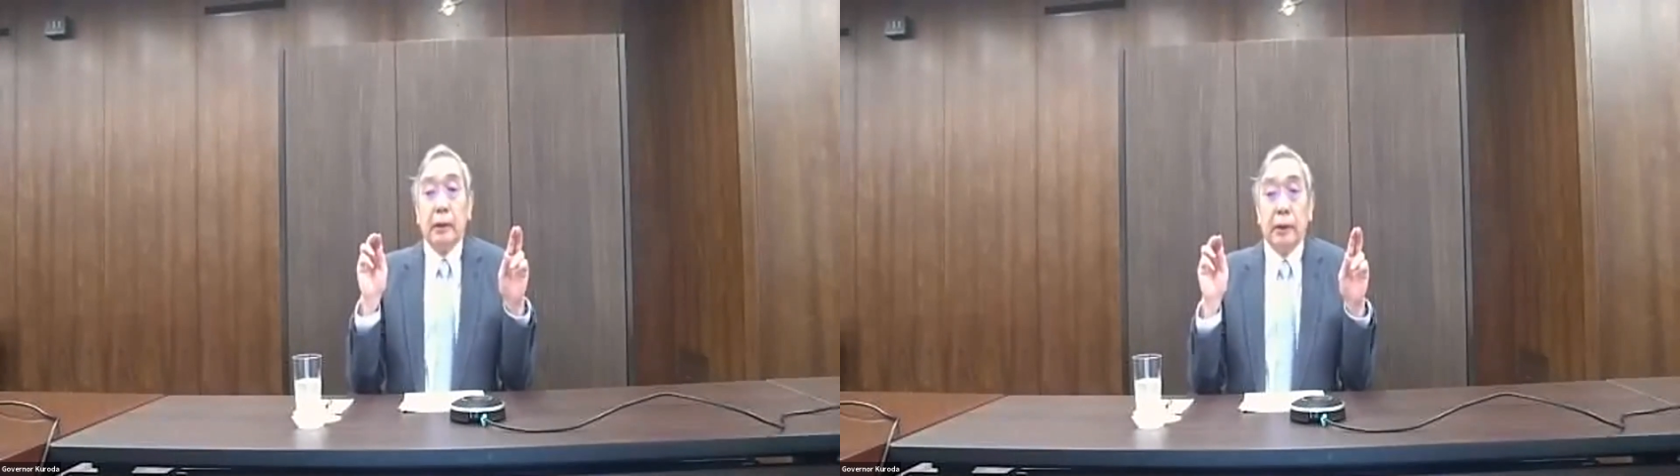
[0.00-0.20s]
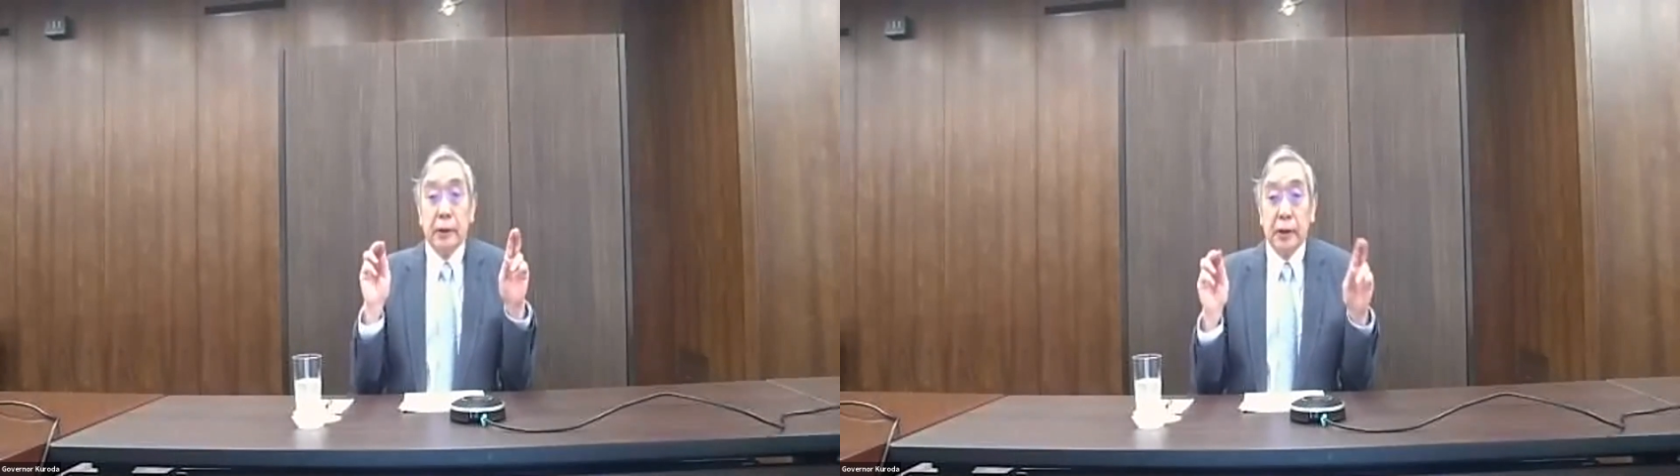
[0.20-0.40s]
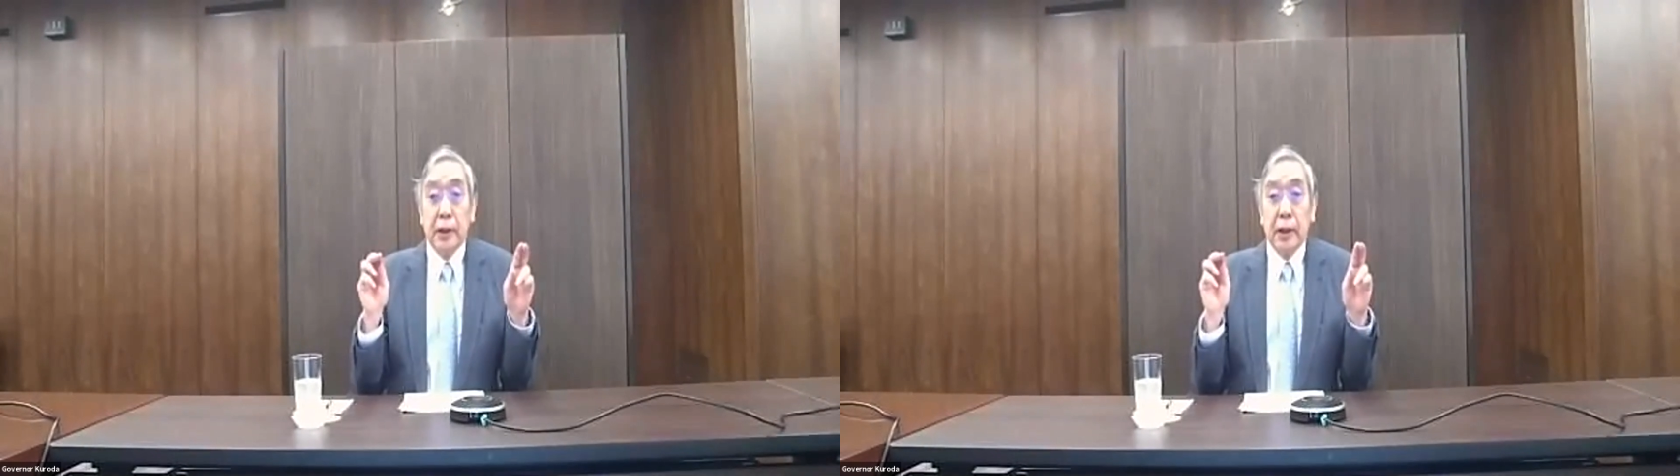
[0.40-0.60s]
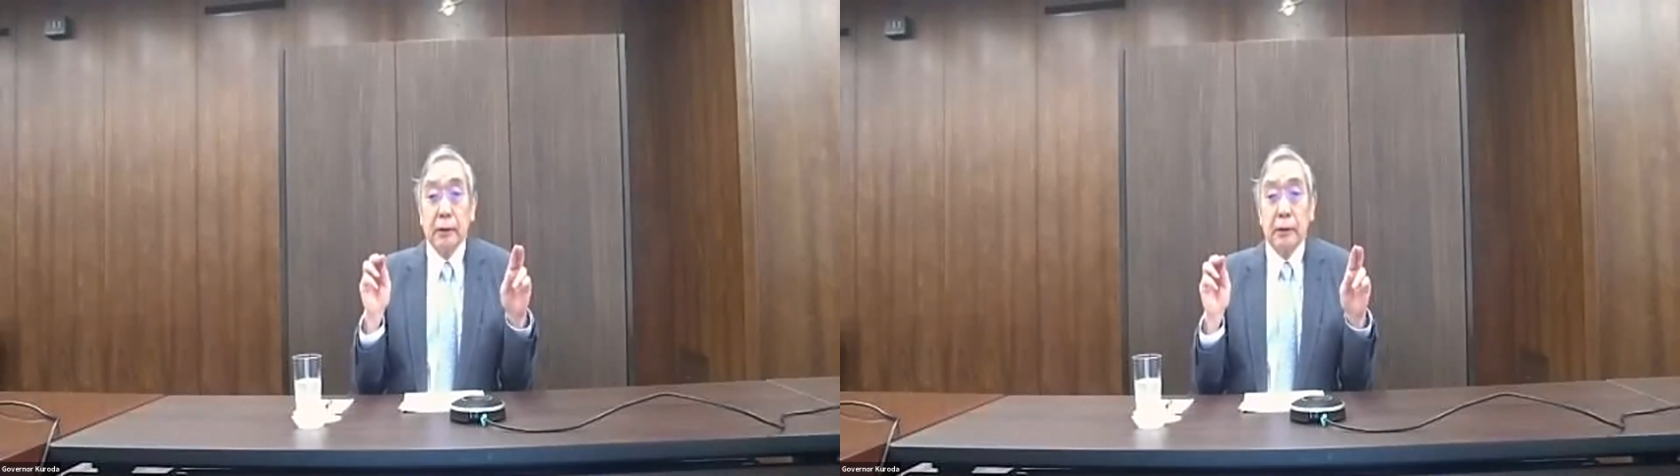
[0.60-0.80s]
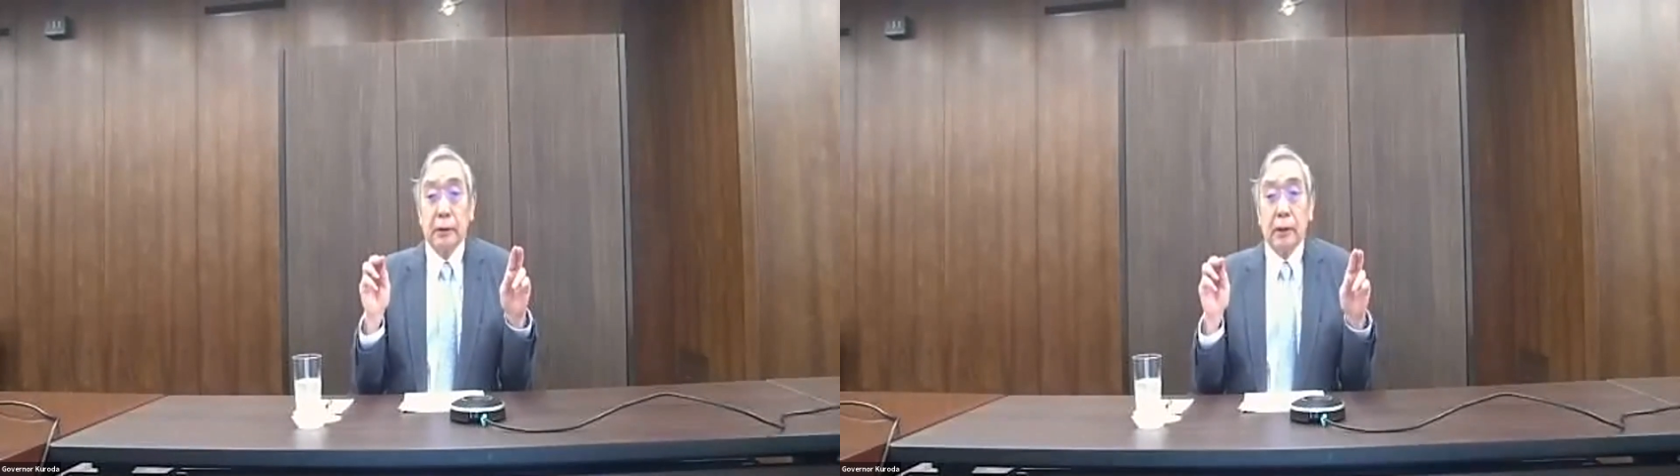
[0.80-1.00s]

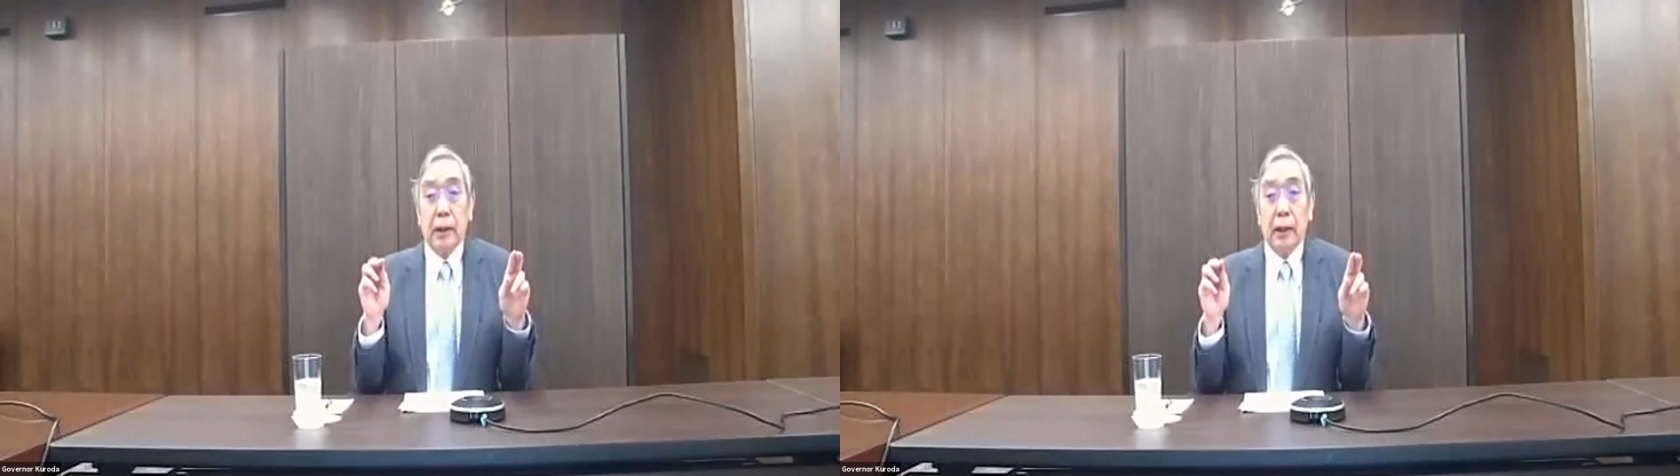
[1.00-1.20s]
resilience